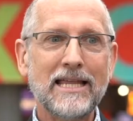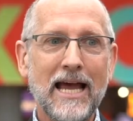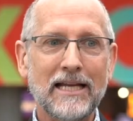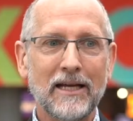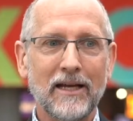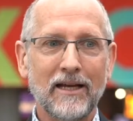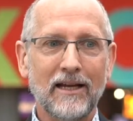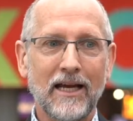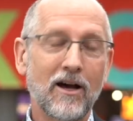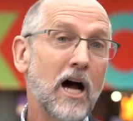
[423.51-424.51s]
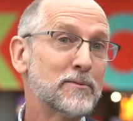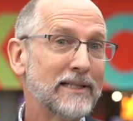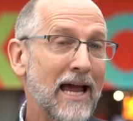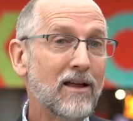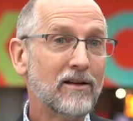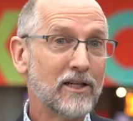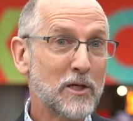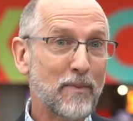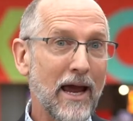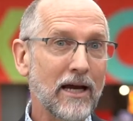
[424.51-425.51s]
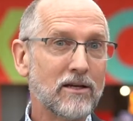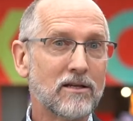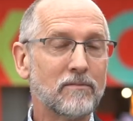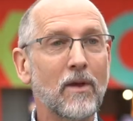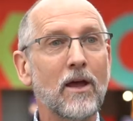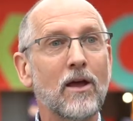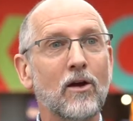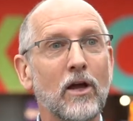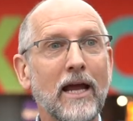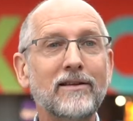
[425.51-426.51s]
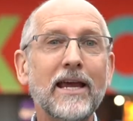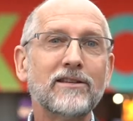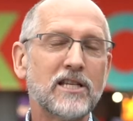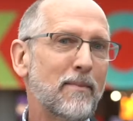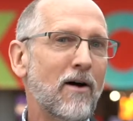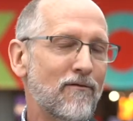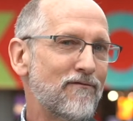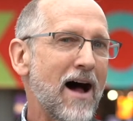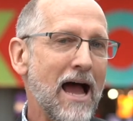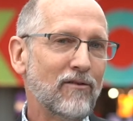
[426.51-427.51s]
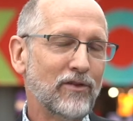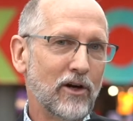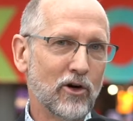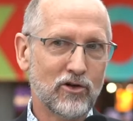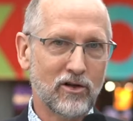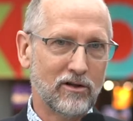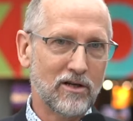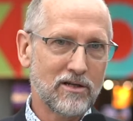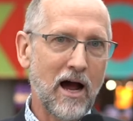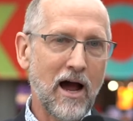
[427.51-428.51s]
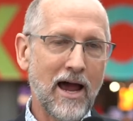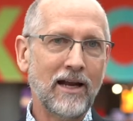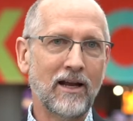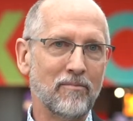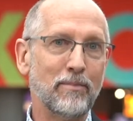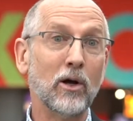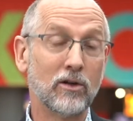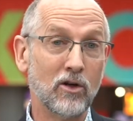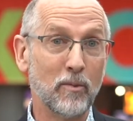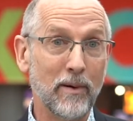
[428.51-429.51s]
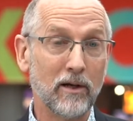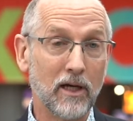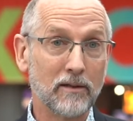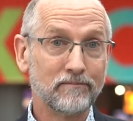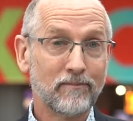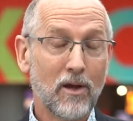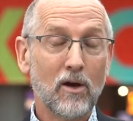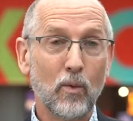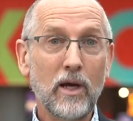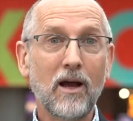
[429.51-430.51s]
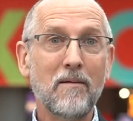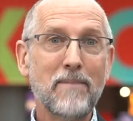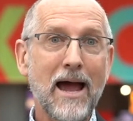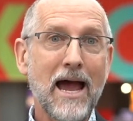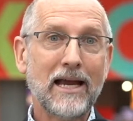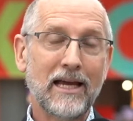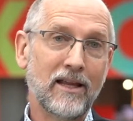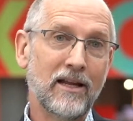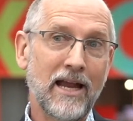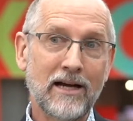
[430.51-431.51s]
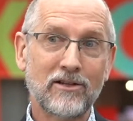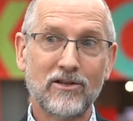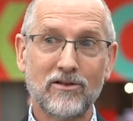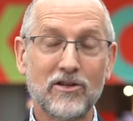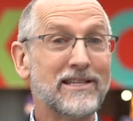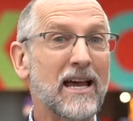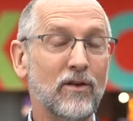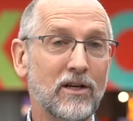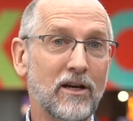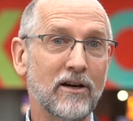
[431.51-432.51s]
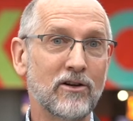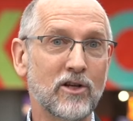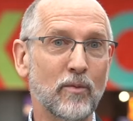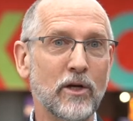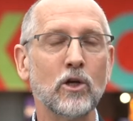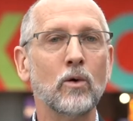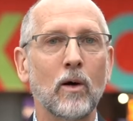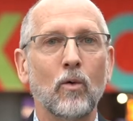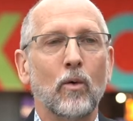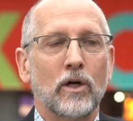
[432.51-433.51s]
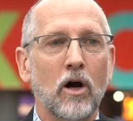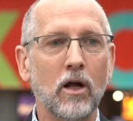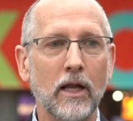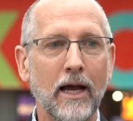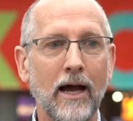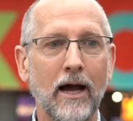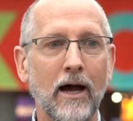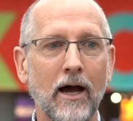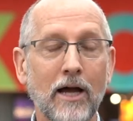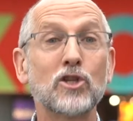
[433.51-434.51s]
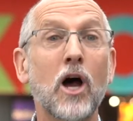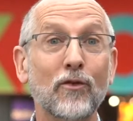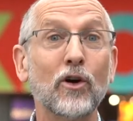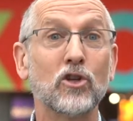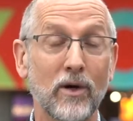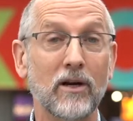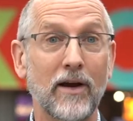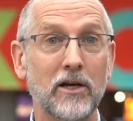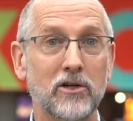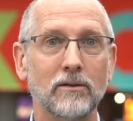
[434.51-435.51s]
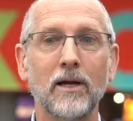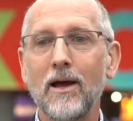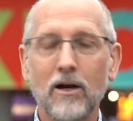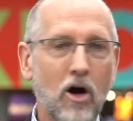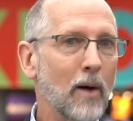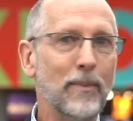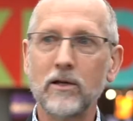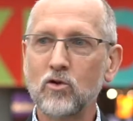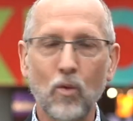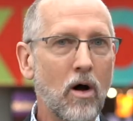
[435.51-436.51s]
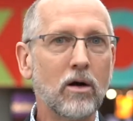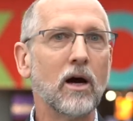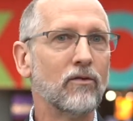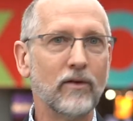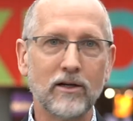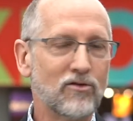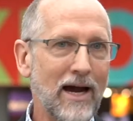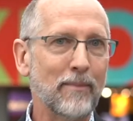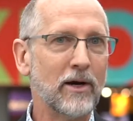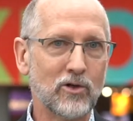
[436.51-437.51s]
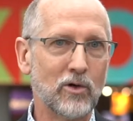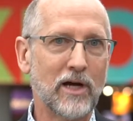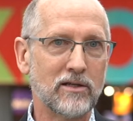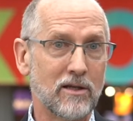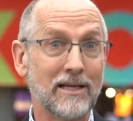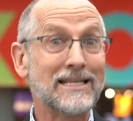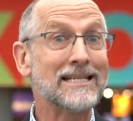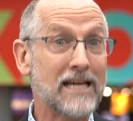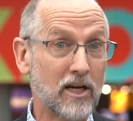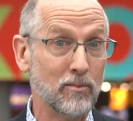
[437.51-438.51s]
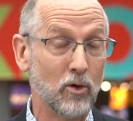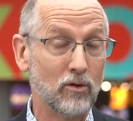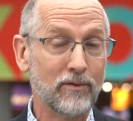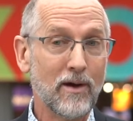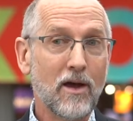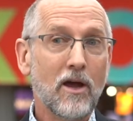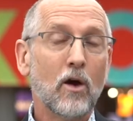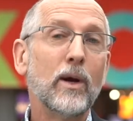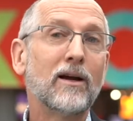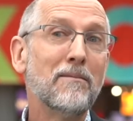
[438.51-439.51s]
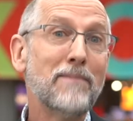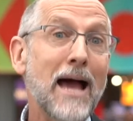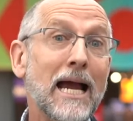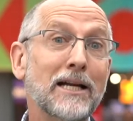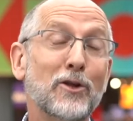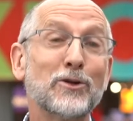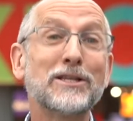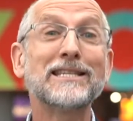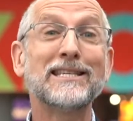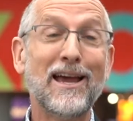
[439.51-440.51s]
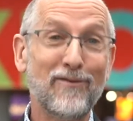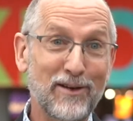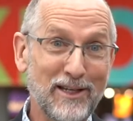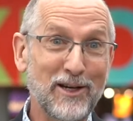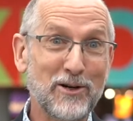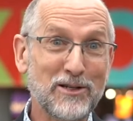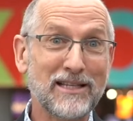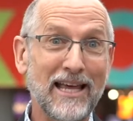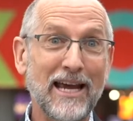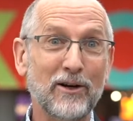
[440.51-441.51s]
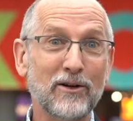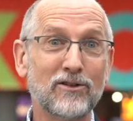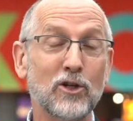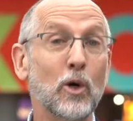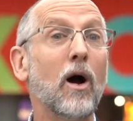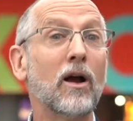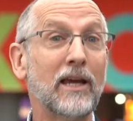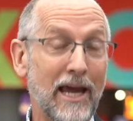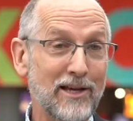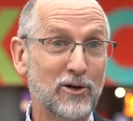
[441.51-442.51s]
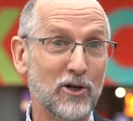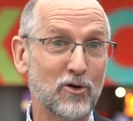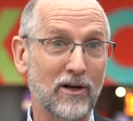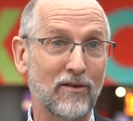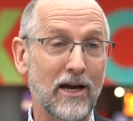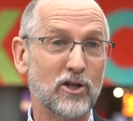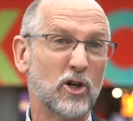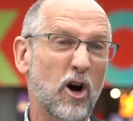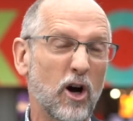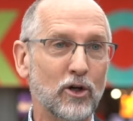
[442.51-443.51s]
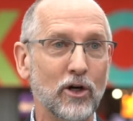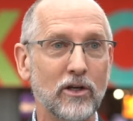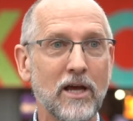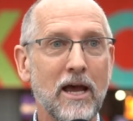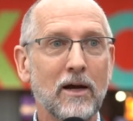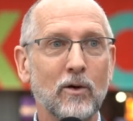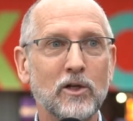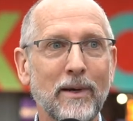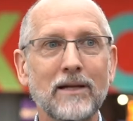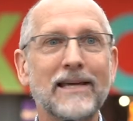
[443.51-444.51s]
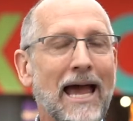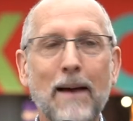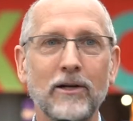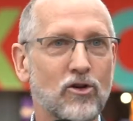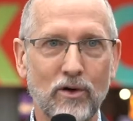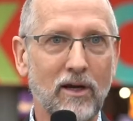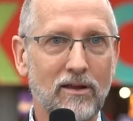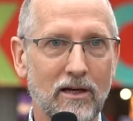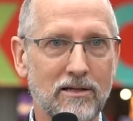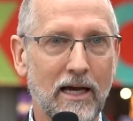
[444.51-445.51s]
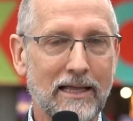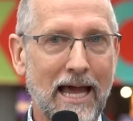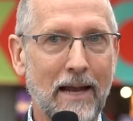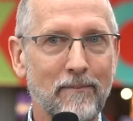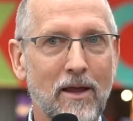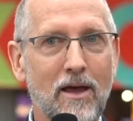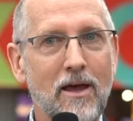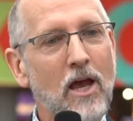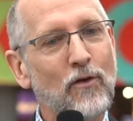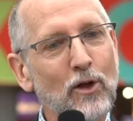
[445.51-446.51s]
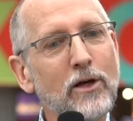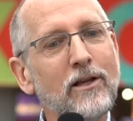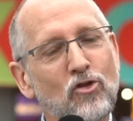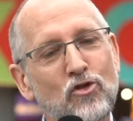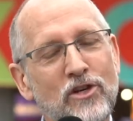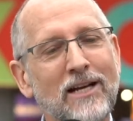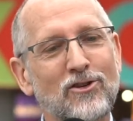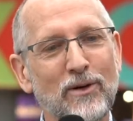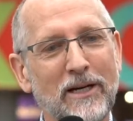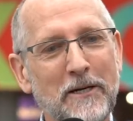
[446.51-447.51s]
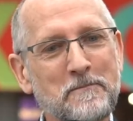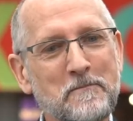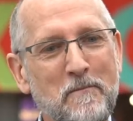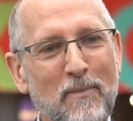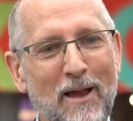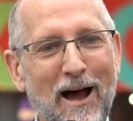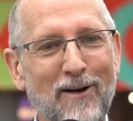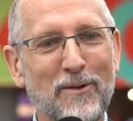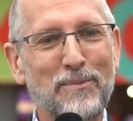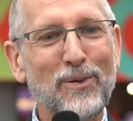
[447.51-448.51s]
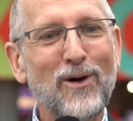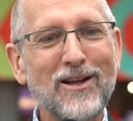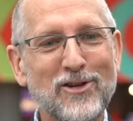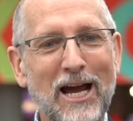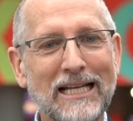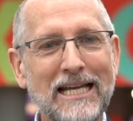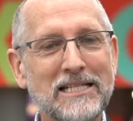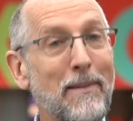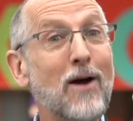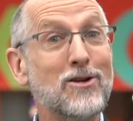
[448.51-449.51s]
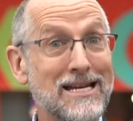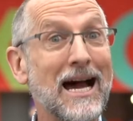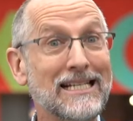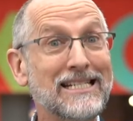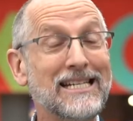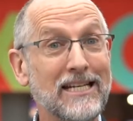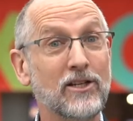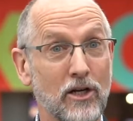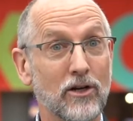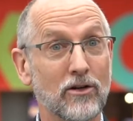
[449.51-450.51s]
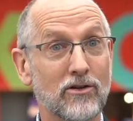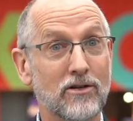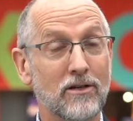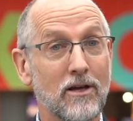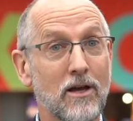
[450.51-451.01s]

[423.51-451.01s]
that in the hospitality space, it takes us about 5 years to design and build a new building. We come back in the next 7 years and we do what we call like a soft goods renovation. Carpets, wall coverings, fabrics, those kinds of things. Things that can move. We come back another 7 years later to do all case goods renovation, hard goods, which means cabinetry, things like that. If you look at the trajectory of a project, it's about 19 years.